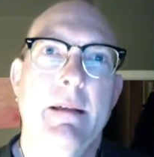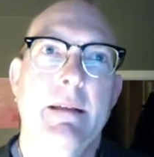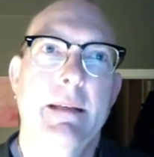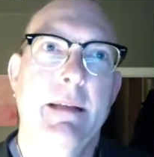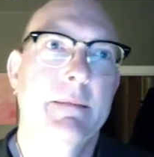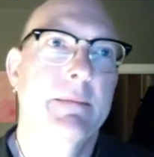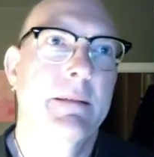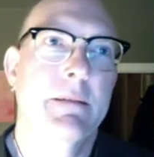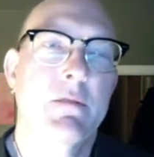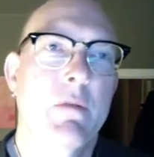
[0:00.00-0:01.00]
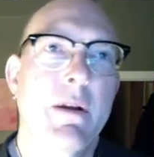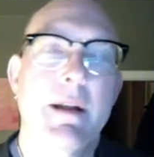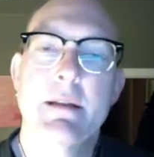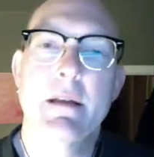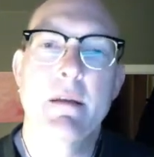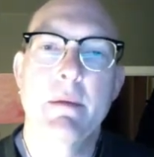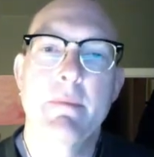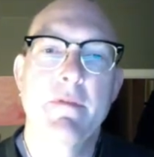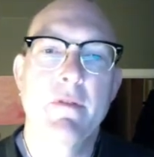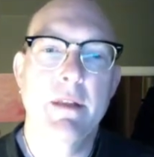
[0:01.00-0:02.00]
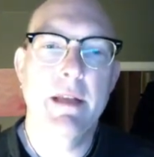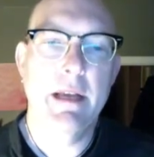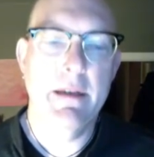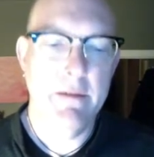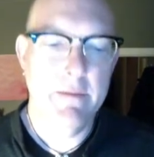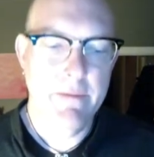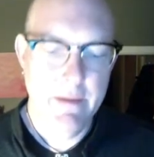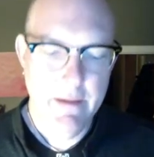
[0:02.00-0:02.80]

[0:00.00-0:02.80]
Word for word: they they're swearing it's going to be before the end of